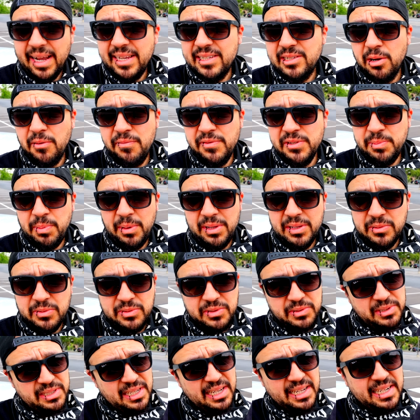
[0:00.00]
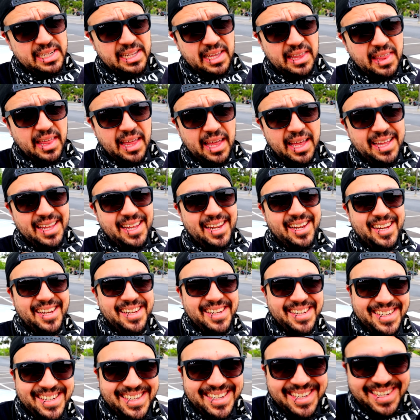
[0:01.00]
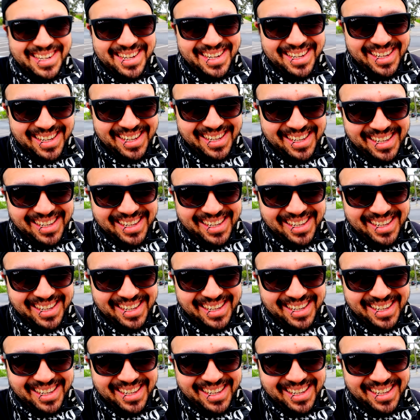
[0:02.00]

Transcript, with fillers: ex girlfriends probably wouldn't say any of that.